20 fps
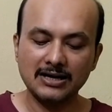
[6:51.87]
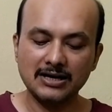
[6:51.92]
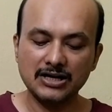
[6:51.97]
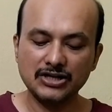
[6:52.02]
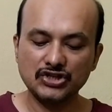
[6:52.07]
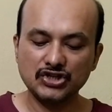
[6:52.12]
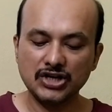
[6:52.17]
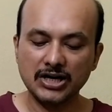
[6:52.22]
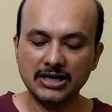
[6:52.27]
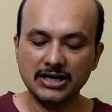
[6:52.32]

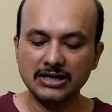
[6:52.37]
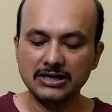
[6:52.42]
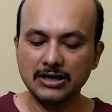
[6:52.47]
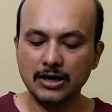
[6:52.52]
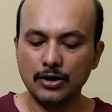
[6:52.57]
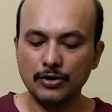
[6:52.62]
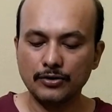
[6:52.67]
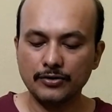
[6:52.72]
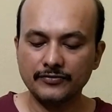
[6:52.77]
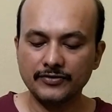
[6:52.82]
The endless
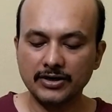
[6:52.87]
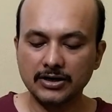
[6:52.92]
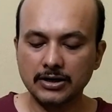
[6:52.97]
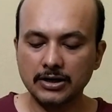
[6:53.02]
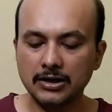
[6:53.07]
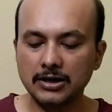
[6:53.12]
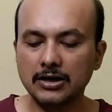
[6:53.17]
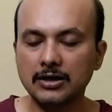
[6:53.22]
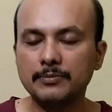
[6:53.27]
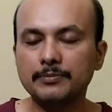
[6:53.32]
shaking
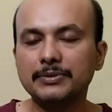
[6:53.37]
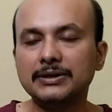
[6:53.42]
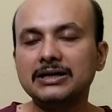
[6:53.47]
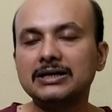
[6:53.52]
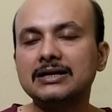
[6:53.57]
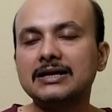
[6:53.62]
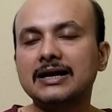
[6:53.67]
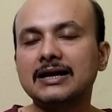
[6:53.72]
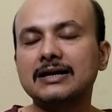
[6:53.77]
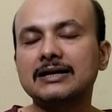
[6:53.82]
down of the
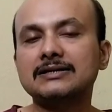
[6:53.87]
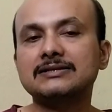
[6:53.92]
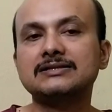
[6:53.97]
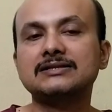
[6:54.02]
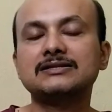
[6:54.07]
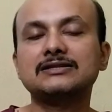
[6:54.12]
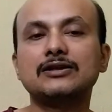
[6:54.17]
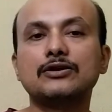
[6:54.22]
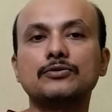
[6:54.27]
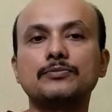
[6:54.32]
clear bead
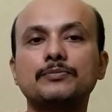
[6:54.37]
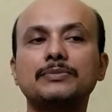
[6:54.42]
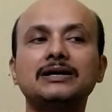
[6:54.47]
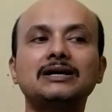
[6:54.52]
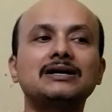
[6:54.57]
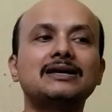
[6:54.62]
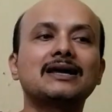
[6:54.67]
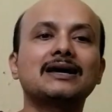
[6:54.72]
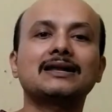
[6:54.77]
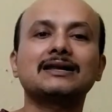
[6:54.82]
necklaces.
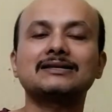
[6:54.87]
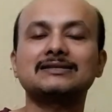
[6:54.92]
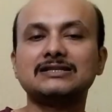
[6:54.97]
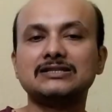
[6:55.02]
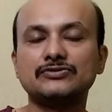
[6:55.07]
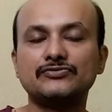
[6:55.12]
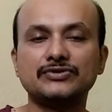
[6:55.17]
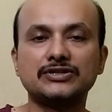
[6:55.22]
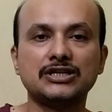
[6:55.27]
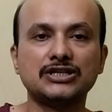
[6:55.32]
Now, bead
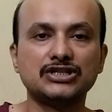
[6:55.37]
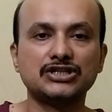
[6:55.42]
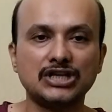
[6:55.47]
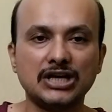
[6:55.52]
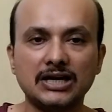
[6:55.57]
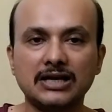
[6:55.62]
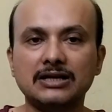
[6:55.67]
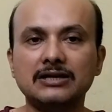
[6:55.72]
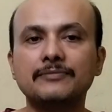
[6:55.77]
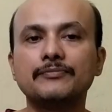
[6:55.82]
necklaces
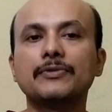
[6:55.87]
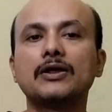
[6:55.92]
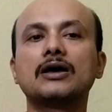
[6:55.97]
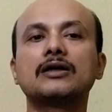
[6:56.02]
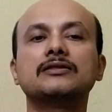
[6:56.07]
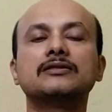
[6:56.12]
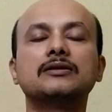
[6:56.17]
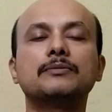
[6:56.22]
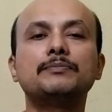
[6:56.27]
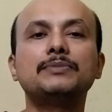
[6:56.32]
which are
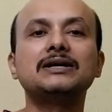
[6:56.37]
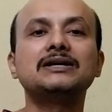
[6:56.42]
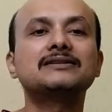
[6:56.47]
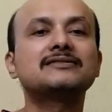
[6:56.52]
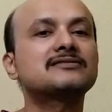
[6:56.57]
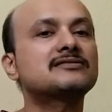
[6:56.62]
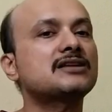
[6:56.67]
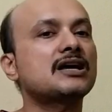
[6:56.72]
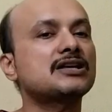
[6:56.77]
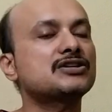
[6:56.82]
shaken, the
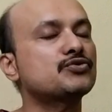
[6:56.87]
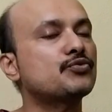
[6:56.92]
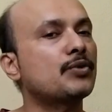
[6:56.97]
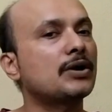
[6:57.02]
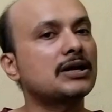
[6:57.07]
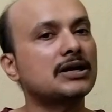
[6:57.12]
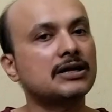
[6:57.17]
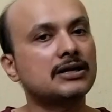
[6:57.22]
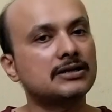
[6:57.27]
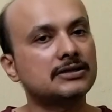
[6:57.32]
beads
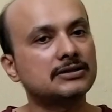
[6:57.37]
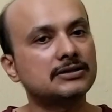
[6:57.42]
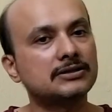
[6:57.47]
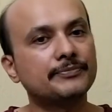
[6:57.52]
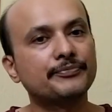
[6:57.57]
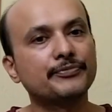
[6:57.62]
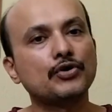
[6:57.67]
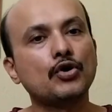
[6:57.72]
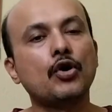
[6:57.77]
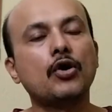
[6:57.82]
touch one
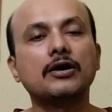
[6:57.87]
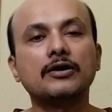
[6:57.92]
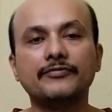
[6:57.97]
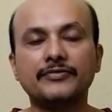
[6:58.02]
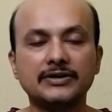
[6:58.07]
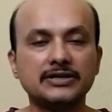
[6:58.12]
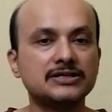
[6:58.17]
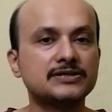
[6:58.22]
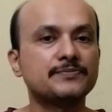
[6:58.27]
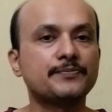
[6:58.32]
another,
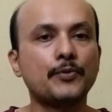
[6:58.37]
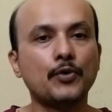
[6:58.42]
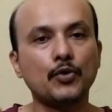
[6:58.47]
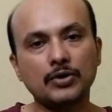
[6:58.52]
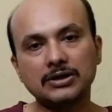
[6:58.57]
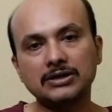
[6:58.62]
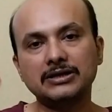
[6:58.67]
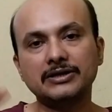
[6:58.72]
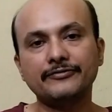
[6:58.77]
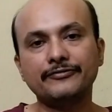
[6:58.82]
or if it
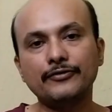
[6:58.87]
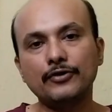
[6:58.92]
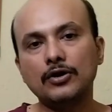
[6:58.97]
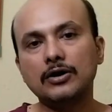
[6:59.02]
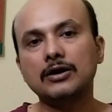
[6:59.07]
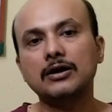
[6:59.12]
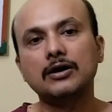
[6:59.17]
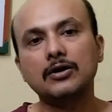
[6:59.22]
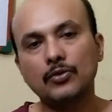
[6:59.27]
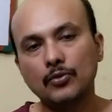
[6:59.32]
is broken,
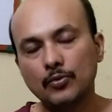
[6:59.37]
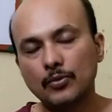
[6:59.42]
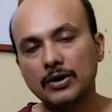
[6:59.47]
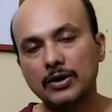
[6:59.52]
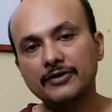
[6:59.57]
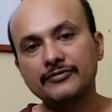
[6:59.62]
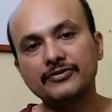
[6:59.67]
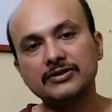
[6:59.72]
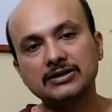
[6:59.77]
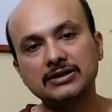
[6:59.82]
they
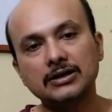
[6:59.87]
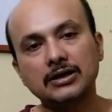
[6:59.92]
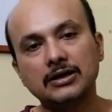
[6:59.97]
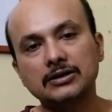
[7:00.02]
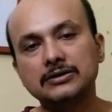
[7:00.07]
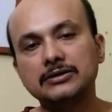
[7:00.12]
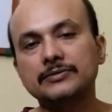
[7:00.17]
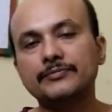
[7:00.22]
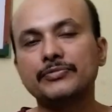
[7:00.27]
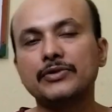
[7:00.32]
fall one
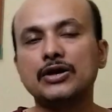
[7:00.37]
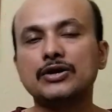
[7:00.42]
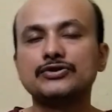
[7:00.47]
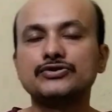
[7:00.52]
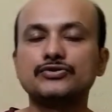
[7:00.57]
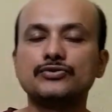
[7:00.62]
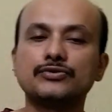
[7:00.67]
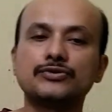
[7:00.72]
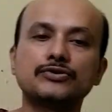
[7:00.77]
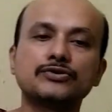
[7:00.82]
after the
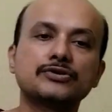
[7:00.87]
other.